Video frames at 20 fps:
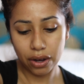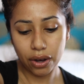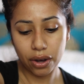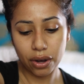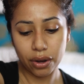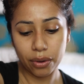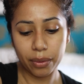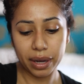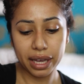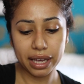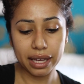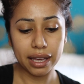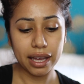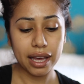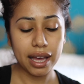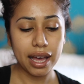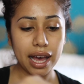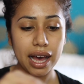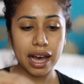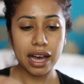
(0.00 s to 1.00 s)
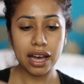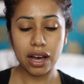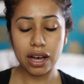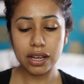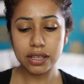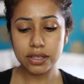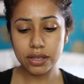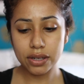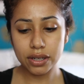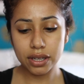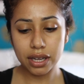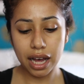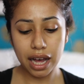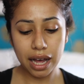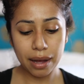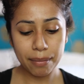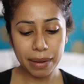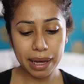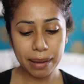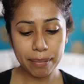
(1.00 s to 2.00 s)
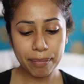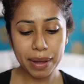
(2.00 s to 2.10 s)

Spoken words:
Oh wait, I also got my